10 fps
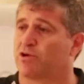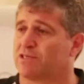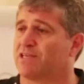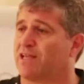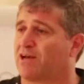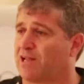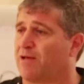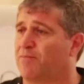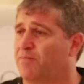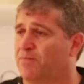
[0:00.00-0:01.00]
workers in our
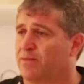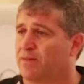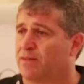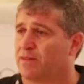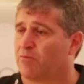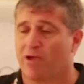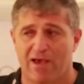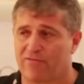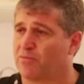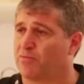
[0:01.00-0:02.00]
club. We
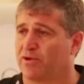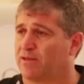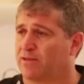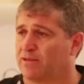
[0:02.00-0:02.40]
have to be,